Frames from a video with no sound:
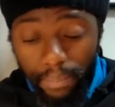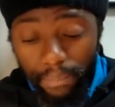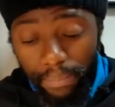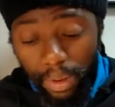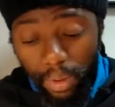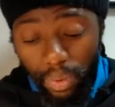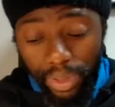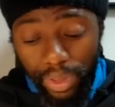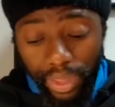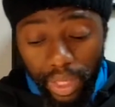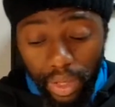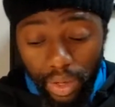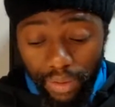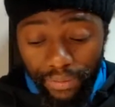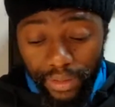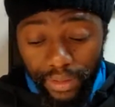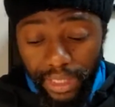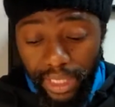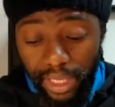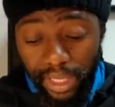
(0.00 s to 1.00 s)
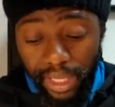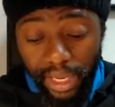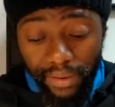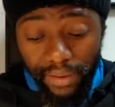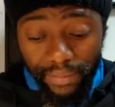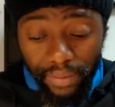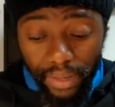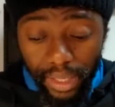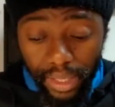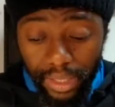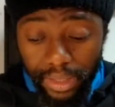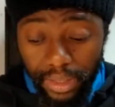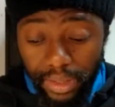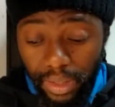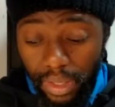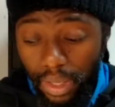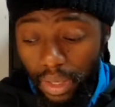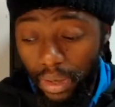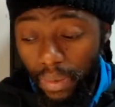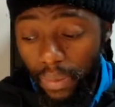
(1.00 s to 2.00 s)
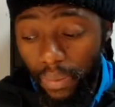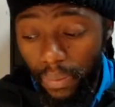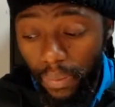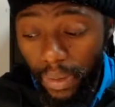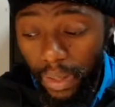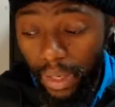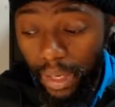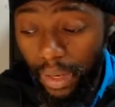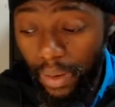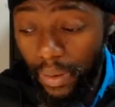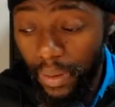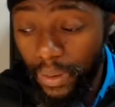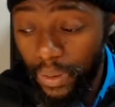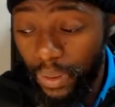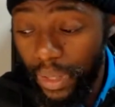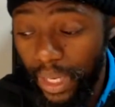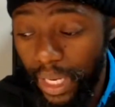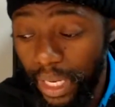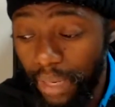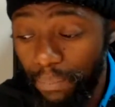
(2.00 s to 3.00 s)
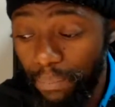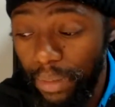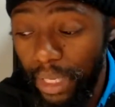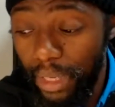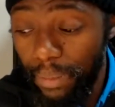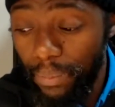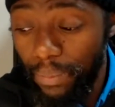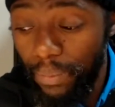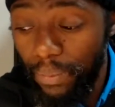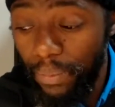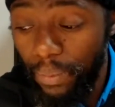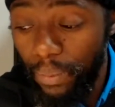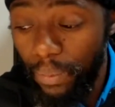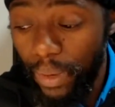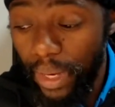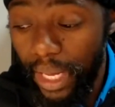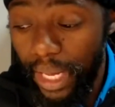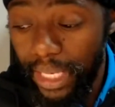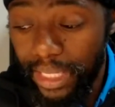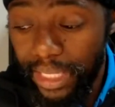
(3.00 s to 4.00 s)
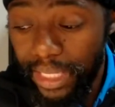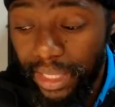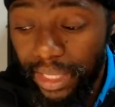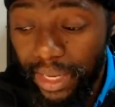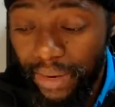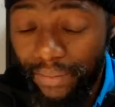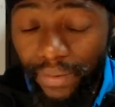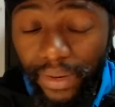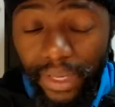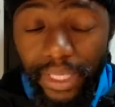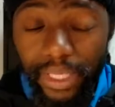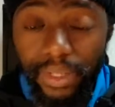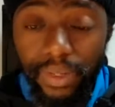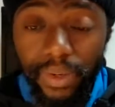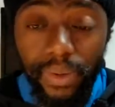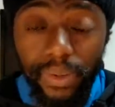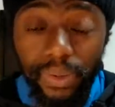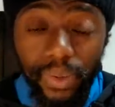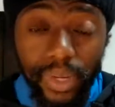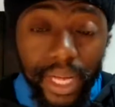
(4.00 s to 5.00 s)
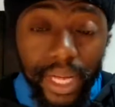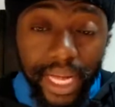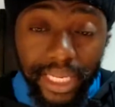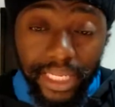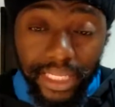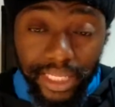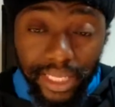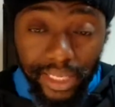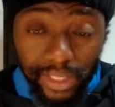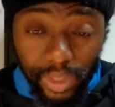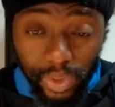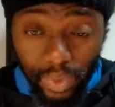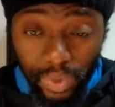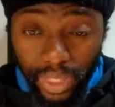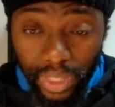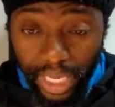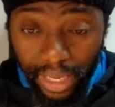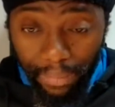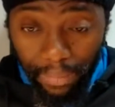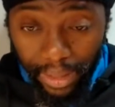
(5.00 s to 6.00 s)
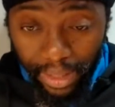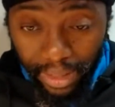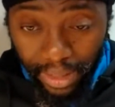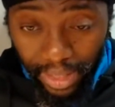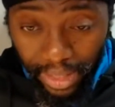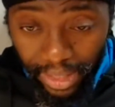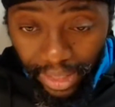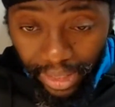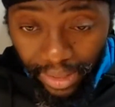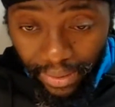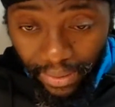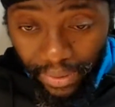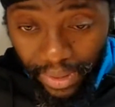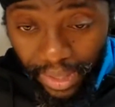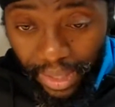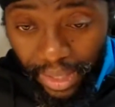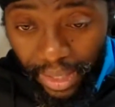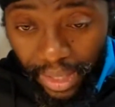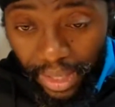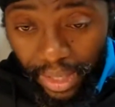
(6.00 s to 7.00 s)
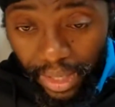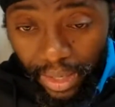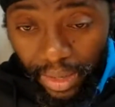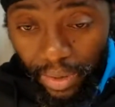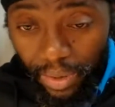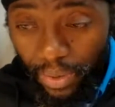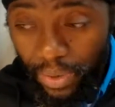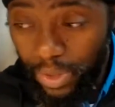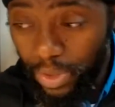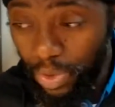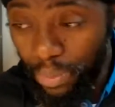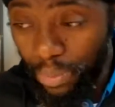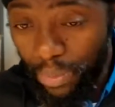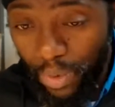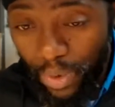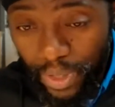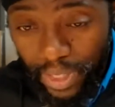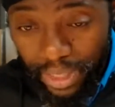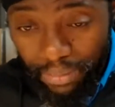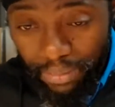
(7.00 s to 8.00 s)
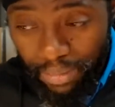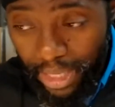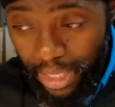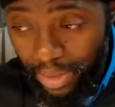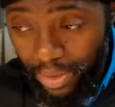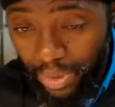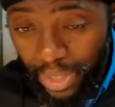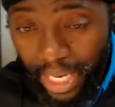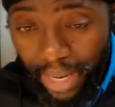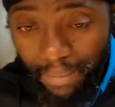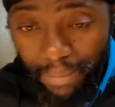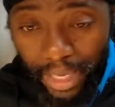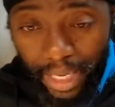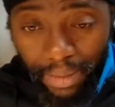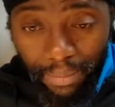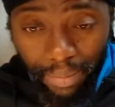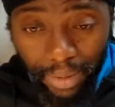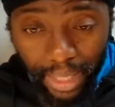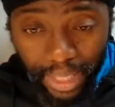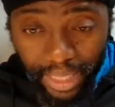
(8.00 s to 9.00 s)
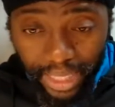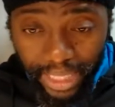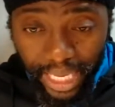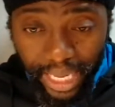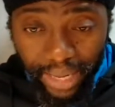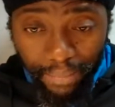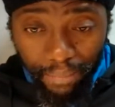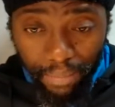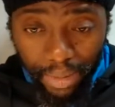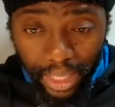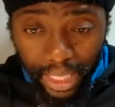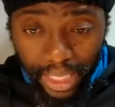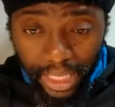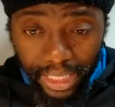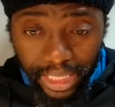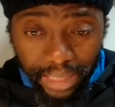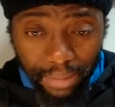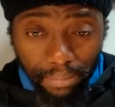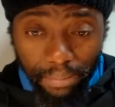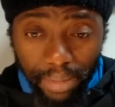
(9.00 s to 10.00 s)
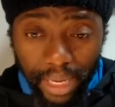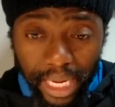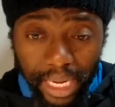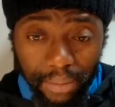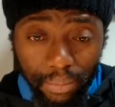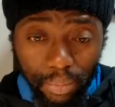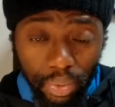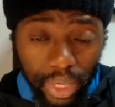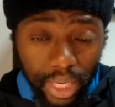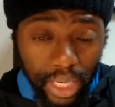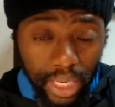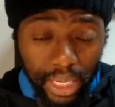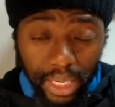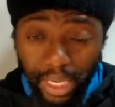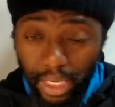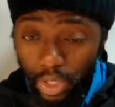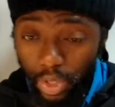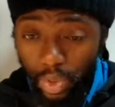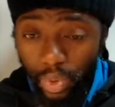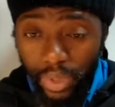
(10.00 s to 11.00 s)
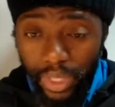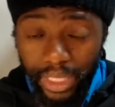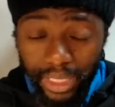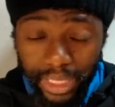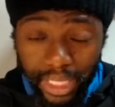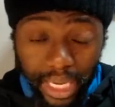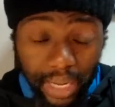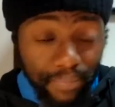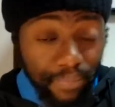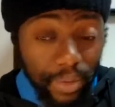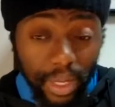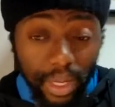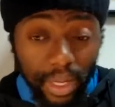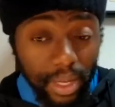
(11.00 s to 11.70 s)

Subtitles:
But we think of it, South Africans, we had South Africans go to exile during the apartheid era, going to Mozambique, to Namibia, Zambia, Zimbabwe, USA.